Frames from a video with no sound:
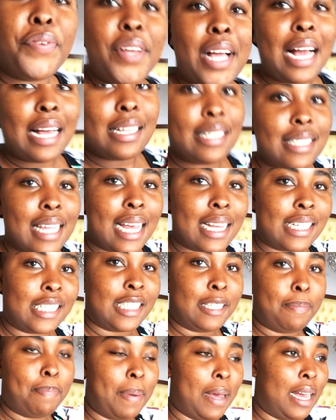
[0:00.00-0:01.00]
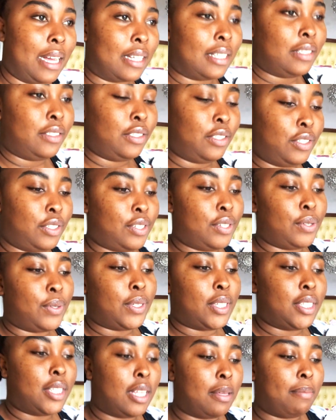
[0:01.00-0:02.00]
you guys expect to
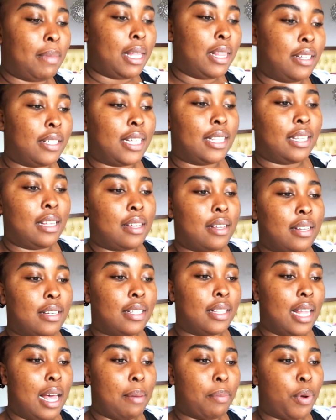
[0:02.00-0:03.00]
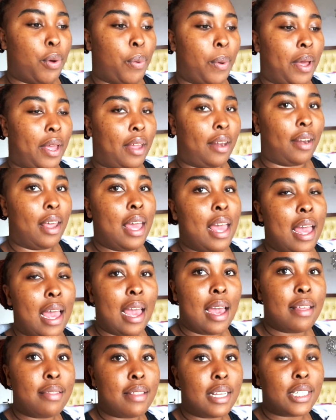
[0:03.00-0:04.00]
see me looking like a glam queen
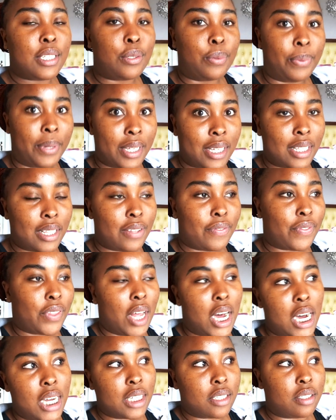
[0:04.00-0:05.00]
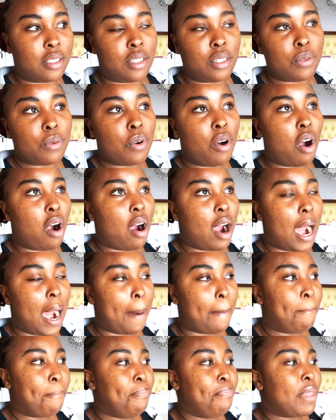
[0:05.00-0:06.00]
in this weekly vlogs, you
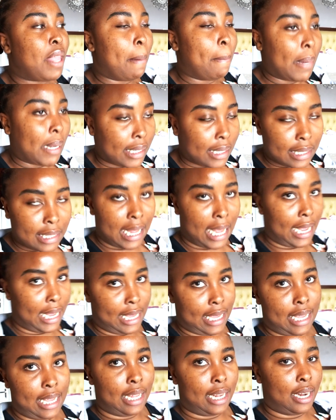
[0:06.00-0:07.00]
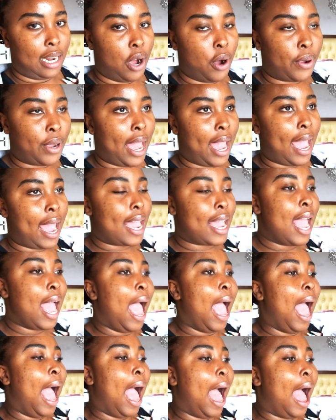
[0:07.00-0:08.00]
are mistaken, okay?
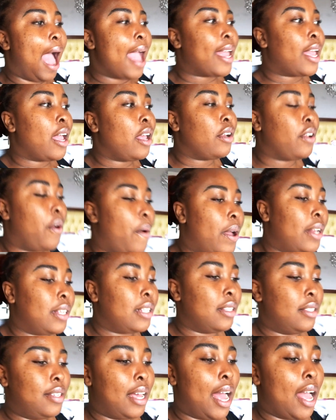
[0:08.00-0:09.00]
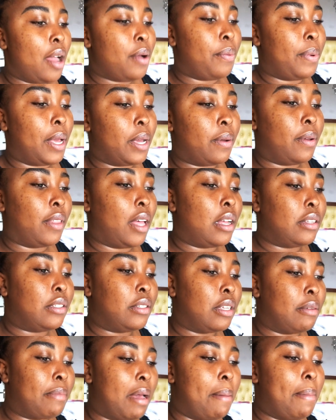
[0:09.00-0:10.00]
I can go an entire week without
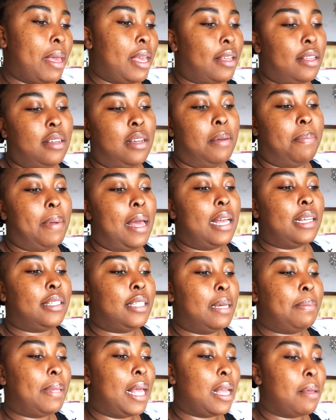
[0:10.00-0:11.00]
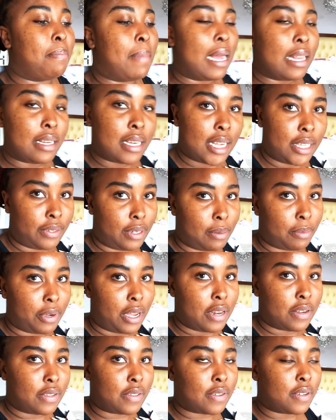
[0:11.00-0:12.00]
doing my makeup, except like Mondays when I'm
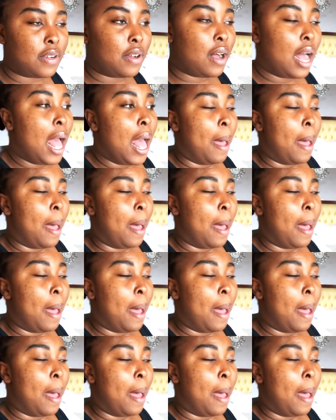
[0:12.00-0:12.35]
going to school,